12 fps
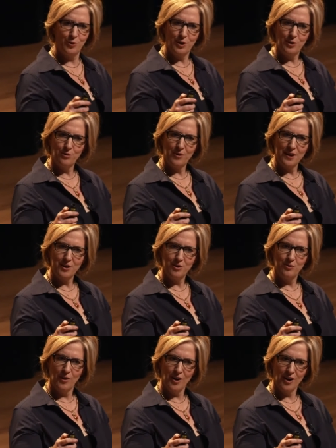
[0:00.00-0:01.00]
who do you think
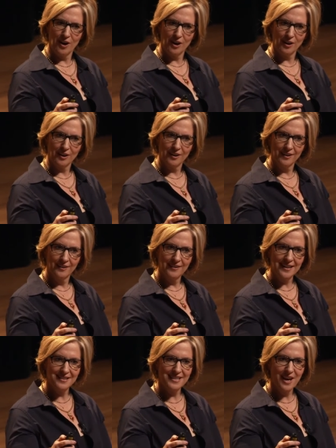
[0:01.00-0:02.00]
you are?
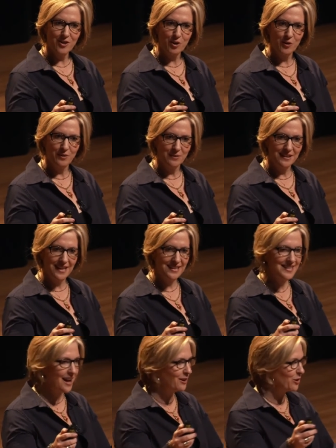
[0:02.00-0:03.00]
That's the other gremlin,
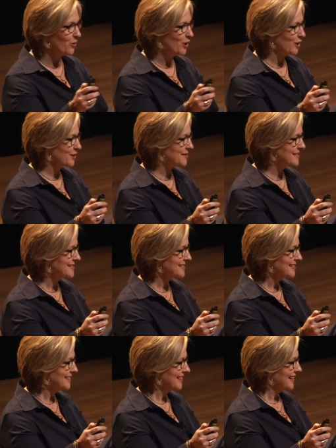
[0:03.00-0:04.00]
that's how it works.
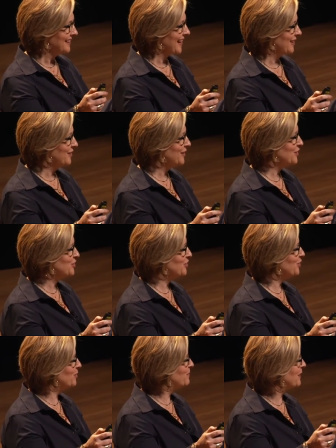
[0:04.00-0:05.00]
Like, look at
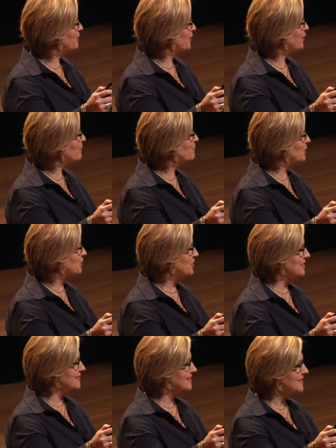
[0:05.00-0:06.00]
you, big for your
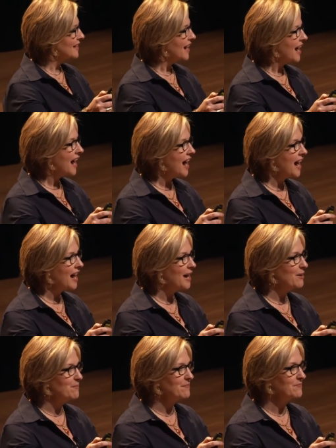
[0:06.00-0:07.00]
britches.
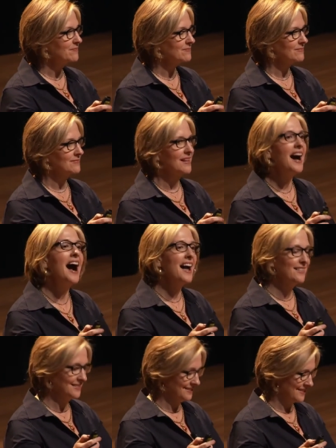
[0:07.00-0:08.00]
Um,
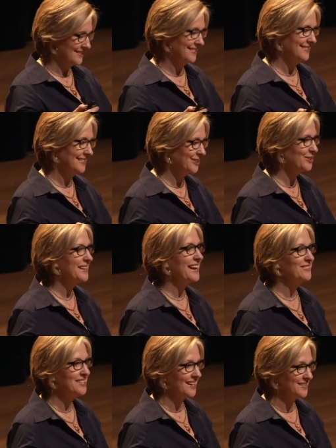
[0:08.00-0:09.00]
I clearly
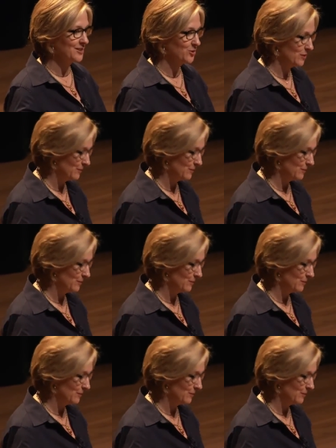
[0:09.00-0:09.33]
have Texas